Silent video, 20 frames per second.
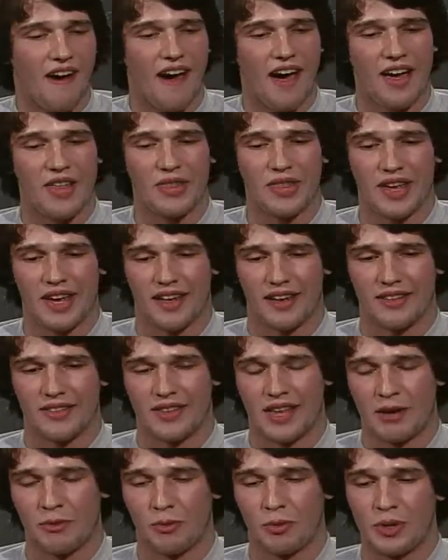and that
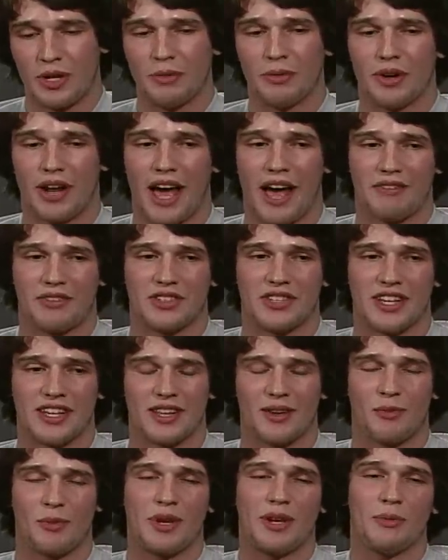then we would have to say
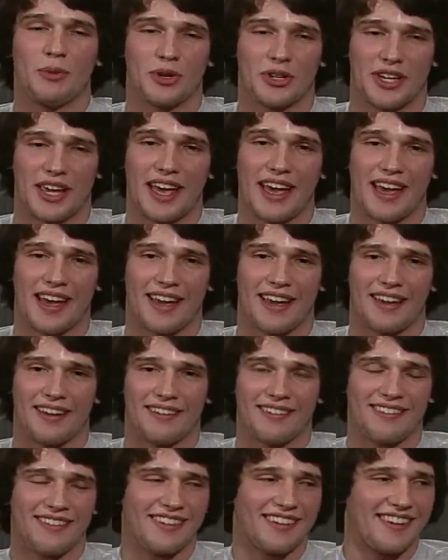that we were gay
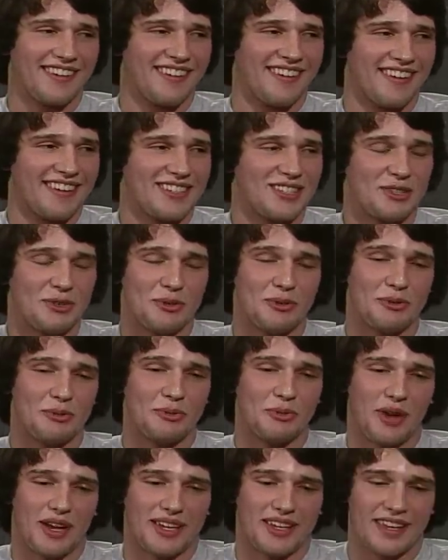to
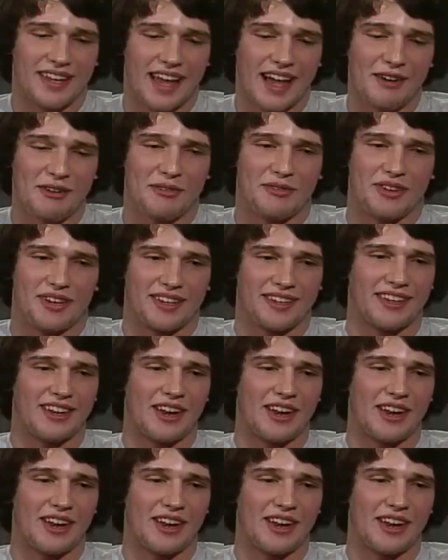like get out of it